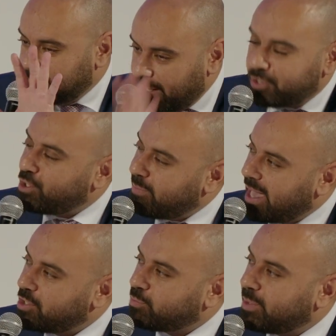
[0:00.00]
energy
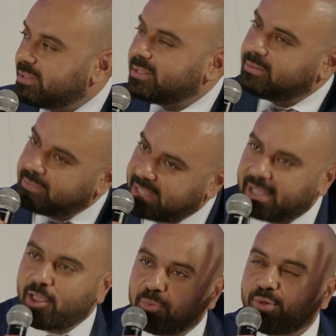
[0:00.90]
management, take
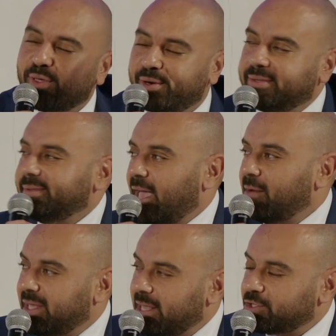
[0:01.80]
it up to the grid
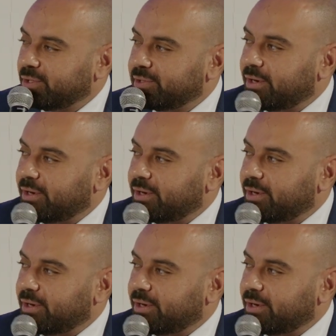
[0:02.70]
and meet national